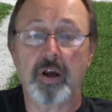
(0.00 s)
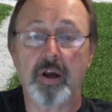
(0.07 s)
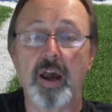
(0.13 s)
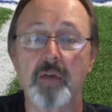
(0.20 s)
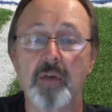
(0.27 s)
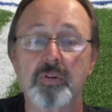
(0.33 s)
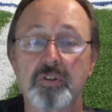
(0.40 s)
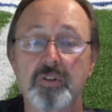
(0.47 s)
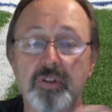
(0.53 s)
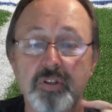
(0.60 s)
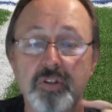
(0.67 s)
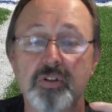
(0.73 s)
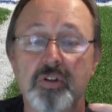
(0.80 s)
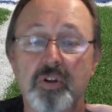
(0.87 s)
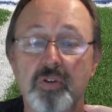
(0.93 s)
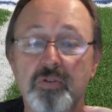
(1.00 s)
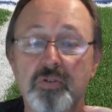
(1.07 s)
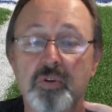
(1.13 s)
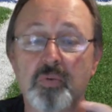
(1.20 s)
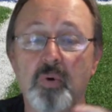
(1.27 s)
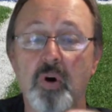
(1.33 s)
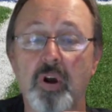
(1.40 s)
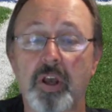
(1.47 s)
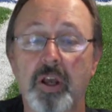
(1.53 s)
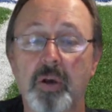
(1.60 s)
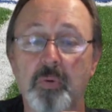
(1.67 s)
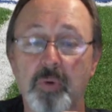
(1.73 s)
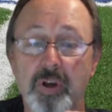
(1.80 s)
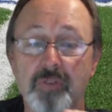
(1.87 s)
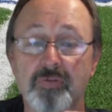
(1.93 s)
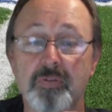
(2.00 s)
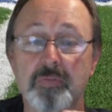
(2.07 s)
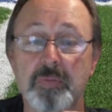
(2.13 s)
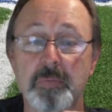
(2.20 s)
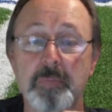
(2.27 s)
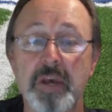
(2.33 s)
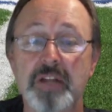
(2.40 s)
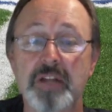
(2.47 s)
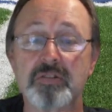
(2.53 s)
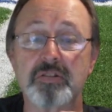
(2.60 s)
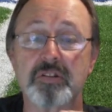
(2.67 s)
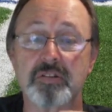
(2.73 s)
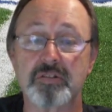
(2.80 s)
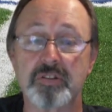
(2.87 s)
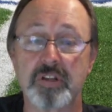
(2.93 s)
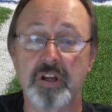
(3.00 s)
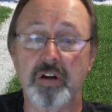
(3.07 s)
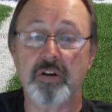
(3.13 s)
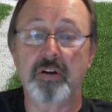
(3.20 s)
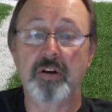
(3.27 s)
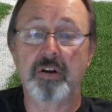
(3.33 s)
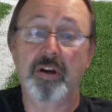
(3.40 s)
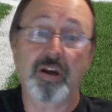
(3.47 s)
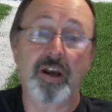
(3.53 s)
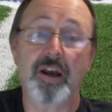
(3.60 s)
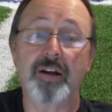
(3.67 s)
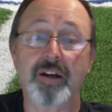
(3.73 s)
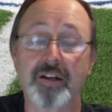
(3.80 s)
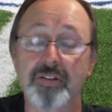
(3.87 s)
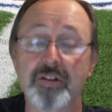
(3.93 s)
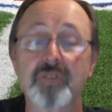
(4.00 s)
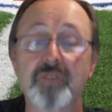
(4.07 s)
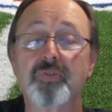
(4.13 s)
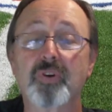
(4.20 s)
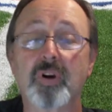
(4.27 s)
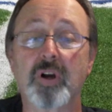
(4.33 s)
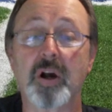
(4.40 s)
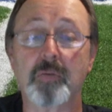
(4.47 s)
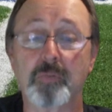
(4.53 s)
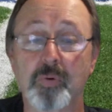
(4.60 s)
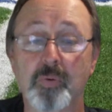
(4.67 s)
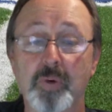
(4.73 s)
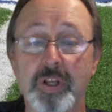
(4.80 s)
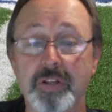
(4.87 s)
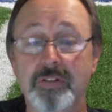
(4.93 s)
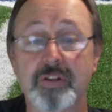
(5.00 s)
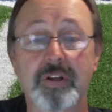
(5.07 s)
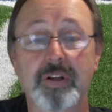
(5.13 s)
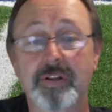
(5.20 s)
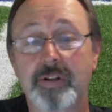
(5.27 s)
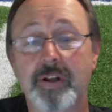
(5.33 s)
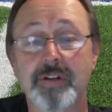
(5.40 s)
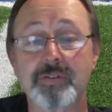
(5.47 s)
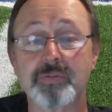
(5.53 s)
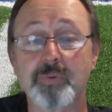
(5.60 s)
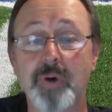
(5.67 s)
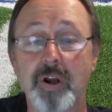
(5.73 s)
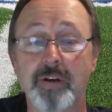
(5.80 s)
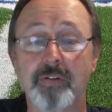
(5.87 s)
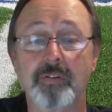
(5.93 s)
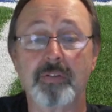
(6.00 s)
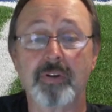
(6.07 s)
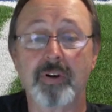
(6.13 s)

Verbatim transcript: I was this close to walking away from the Mets this year, and I did for a couple weeks. And then guess what?